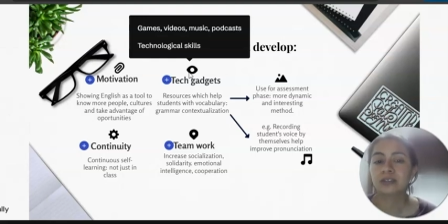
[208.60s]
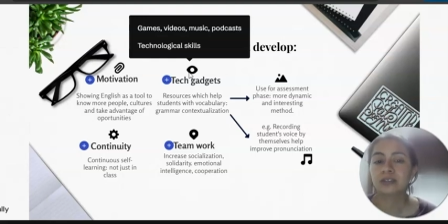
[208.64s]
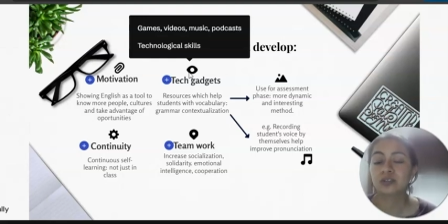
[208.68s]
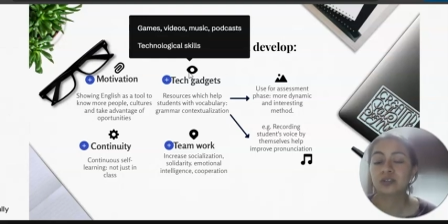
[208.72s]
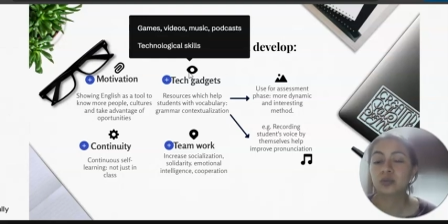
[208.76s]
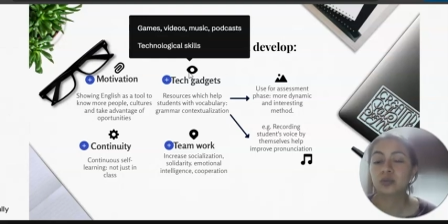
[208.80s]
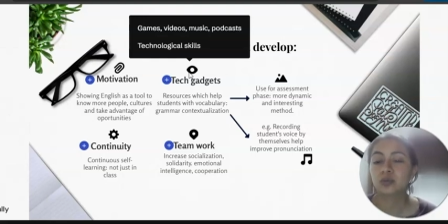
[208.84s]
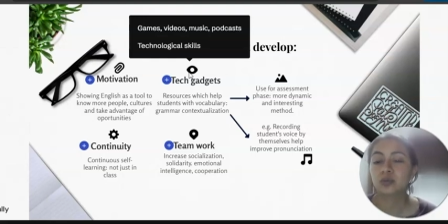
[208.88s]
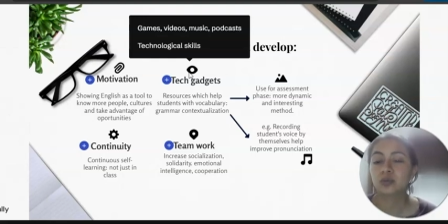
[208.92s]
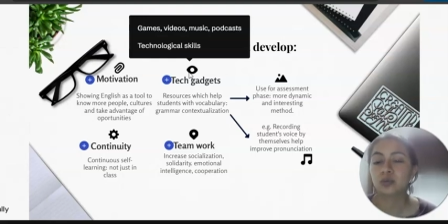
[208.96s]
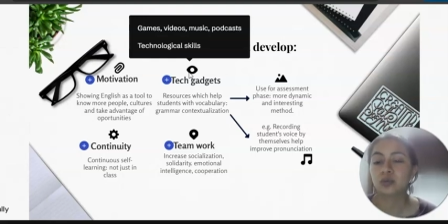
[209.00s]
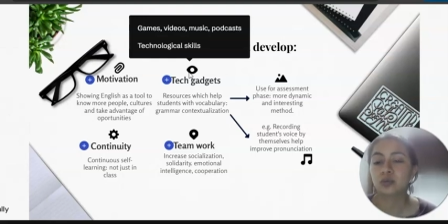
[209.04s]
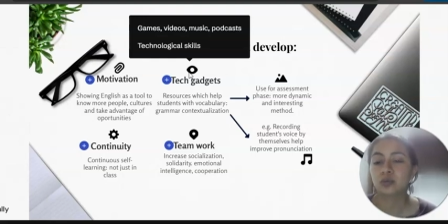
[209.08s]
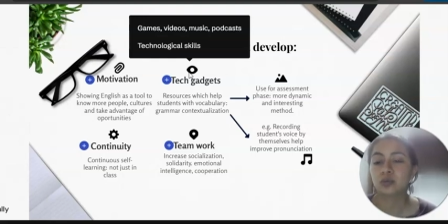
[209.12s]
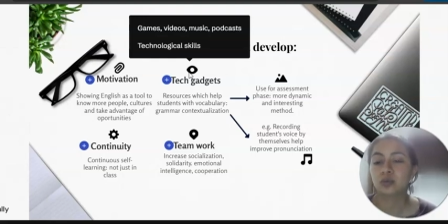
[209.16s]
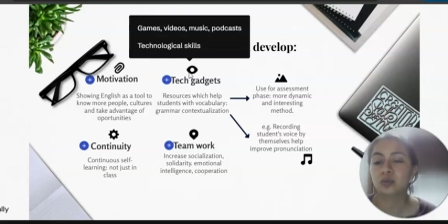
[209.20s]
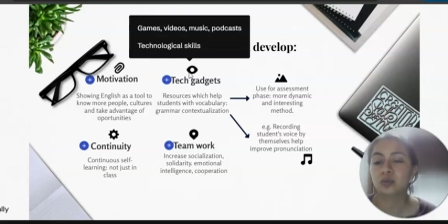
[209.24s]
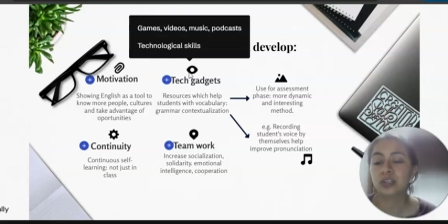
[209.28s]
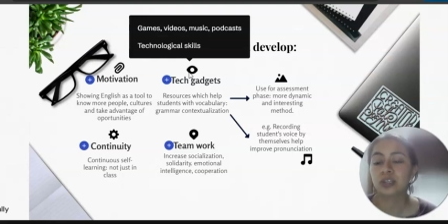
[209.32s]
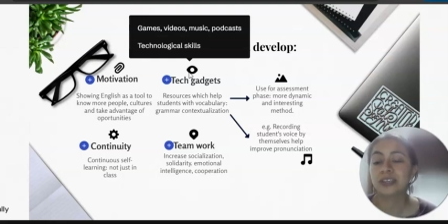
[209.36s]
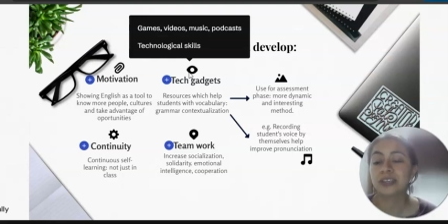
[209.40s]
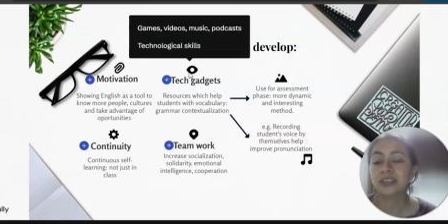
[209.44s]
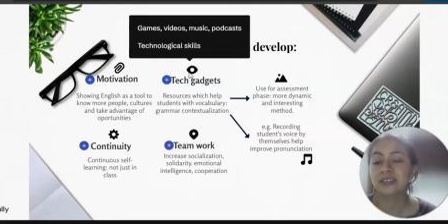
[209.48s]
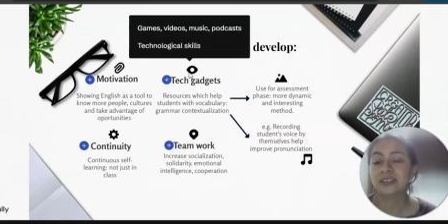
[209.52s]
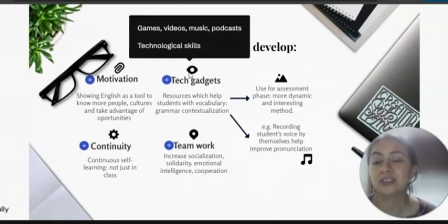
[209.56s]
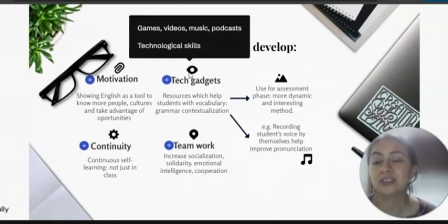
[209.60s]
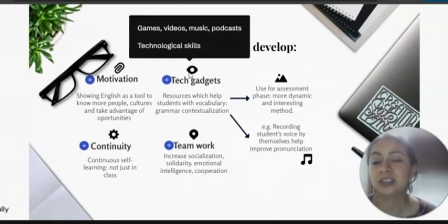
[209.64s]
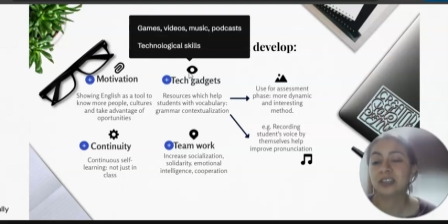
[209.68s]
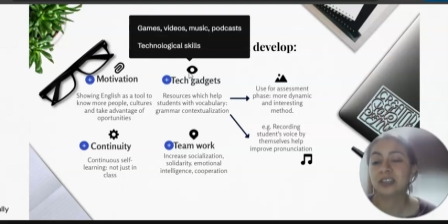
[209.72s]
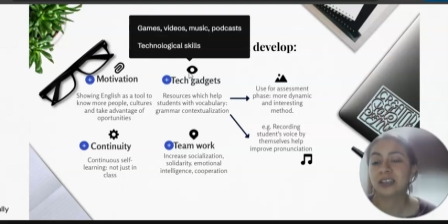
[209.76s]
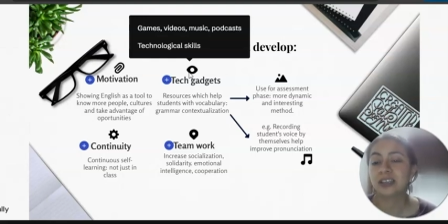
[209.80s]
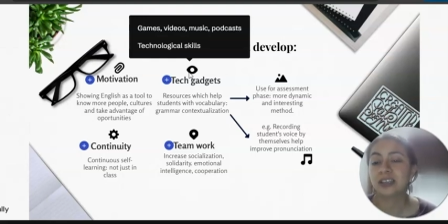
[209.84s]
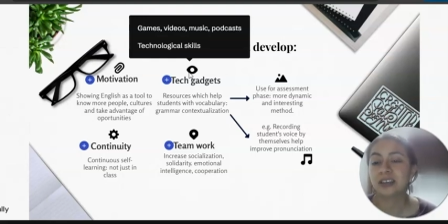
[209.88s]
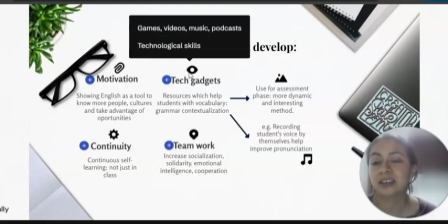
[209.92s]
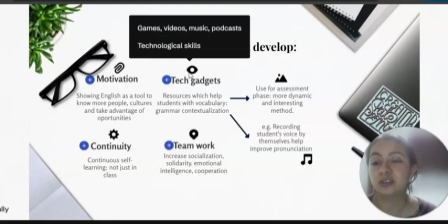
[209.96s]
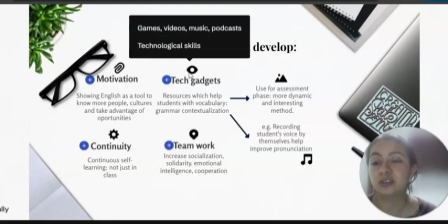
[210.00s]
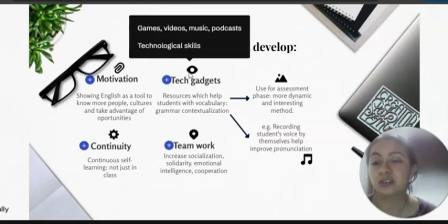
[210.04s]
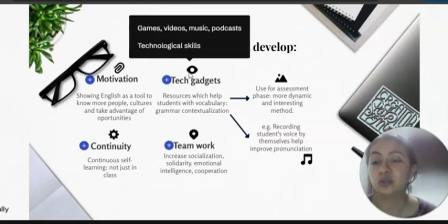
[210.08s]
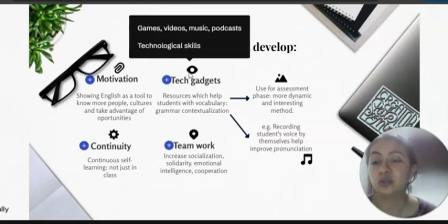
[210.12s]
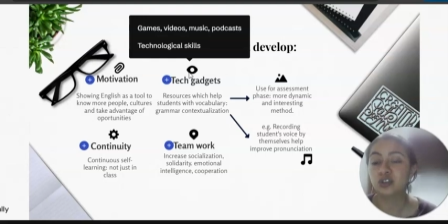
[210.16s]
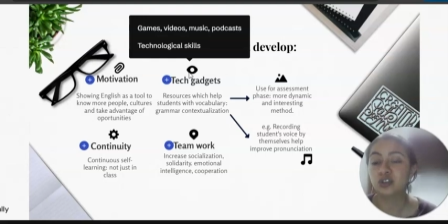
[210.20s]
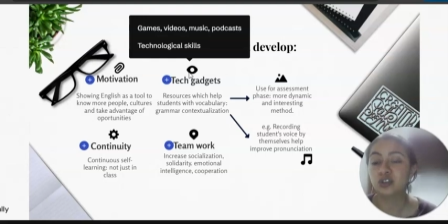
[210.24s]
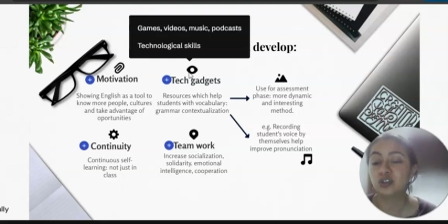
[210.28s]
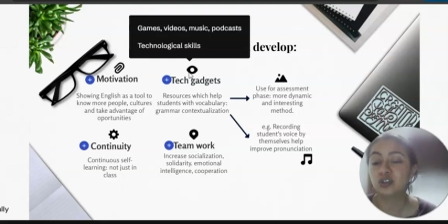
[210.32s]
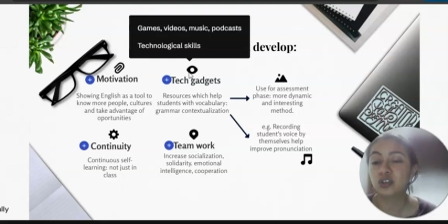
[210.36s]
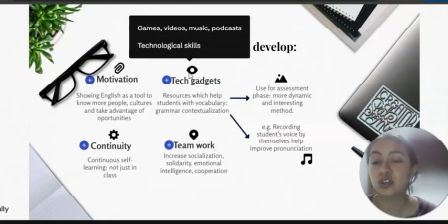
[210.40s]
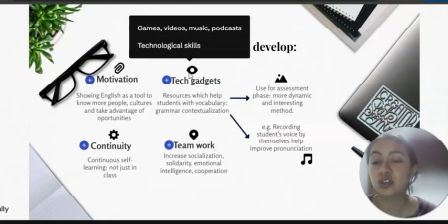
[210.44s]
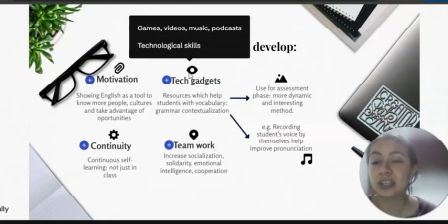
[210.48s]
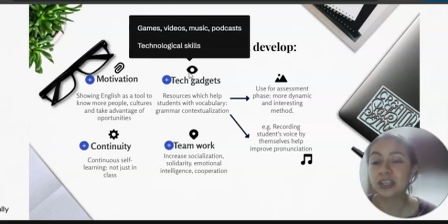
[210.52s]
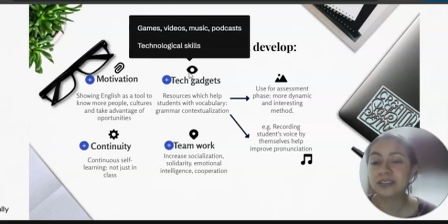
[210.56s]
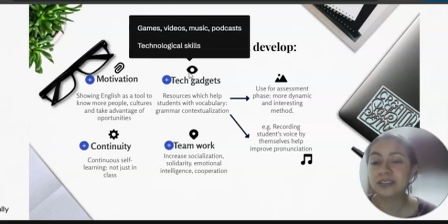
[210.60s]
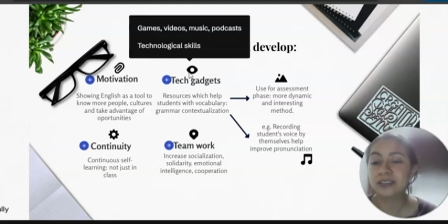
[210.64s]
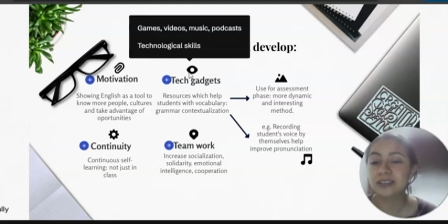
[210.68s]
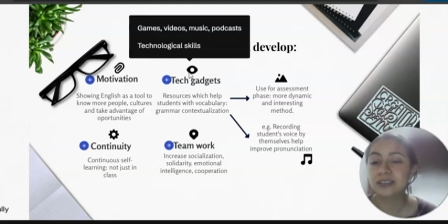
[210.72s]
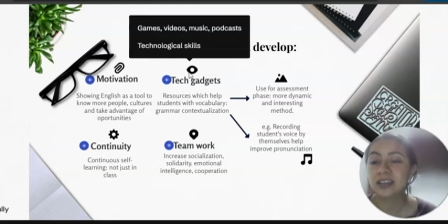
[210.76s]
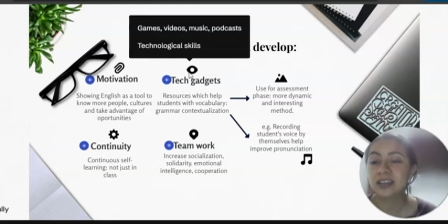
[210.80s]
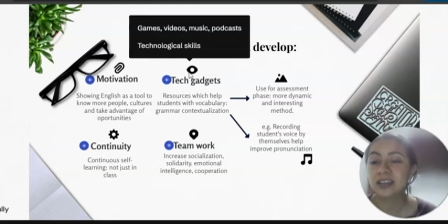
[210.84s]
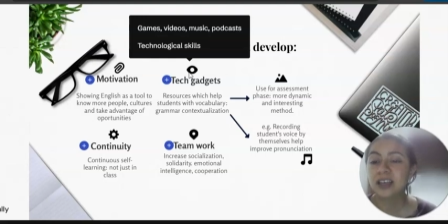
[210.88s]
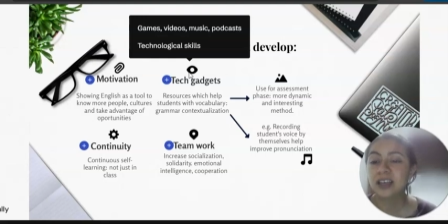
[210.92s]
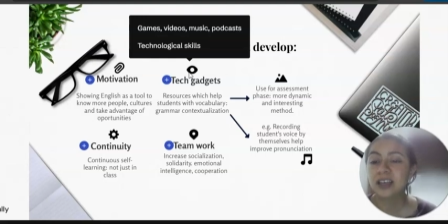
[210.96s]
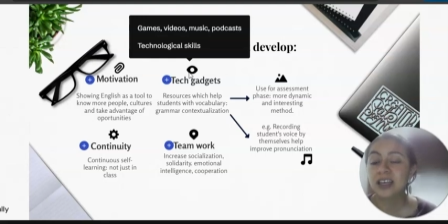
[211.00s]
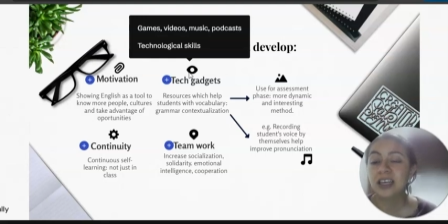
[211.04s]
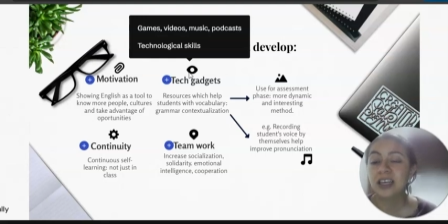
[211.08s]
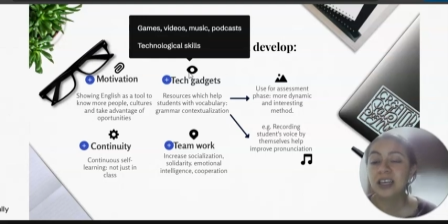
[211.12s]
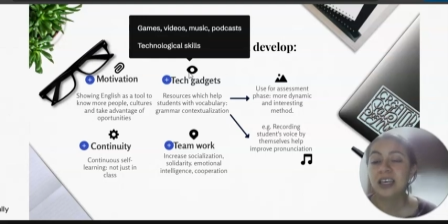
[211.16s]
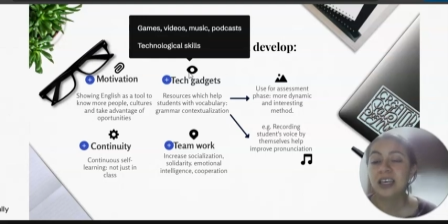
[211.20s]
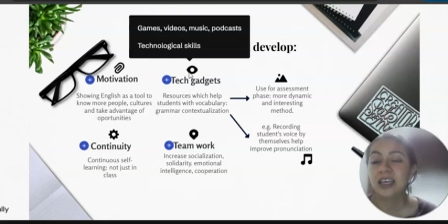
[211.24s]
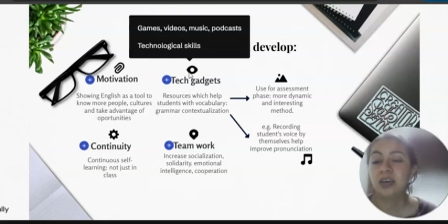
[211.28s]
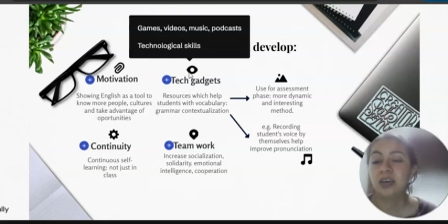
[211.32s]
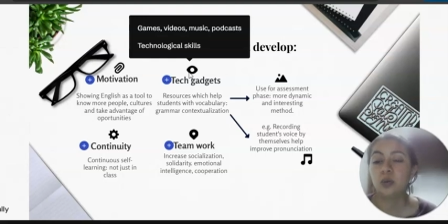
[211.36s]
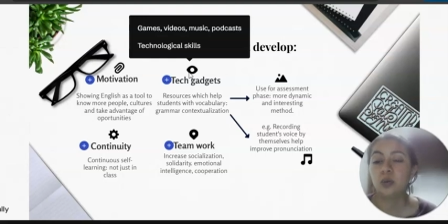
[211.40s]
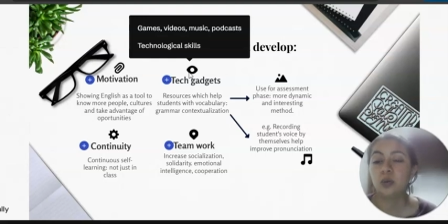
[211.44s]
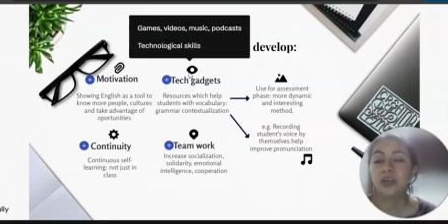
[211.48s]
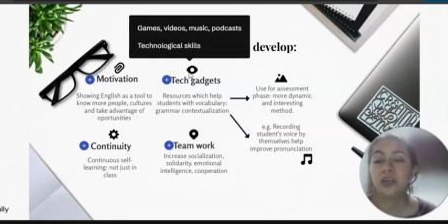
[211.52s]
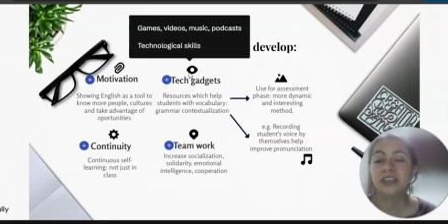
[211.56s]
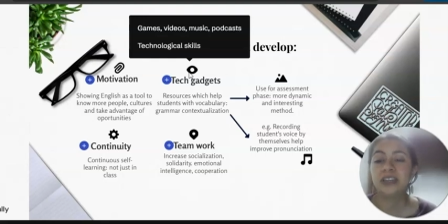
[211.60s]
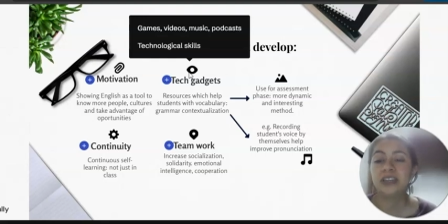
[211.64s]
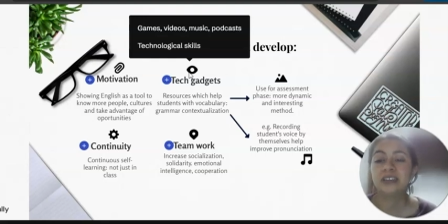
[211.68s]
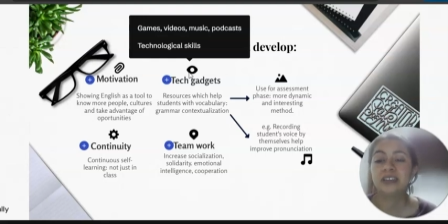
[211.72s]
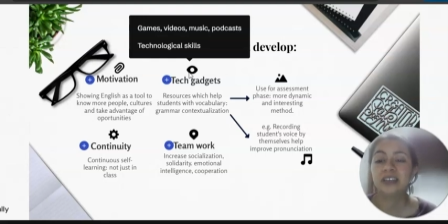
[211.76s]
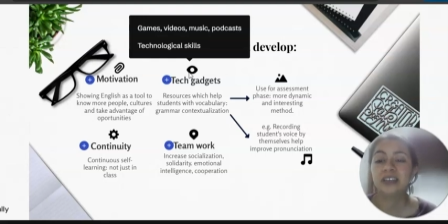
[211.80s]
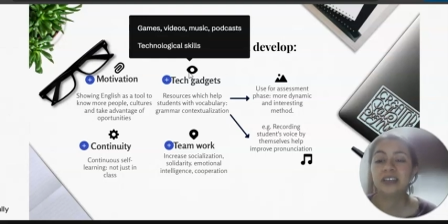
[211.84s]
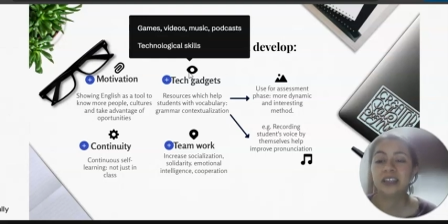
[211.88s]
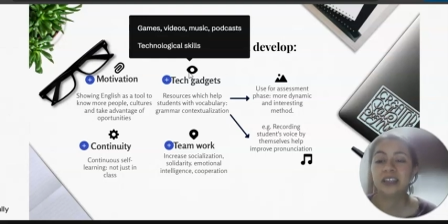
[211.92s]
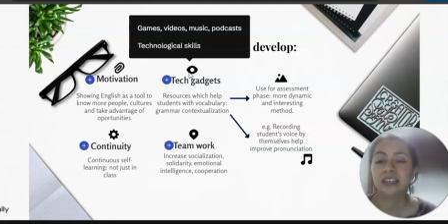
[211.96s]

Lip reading: to students with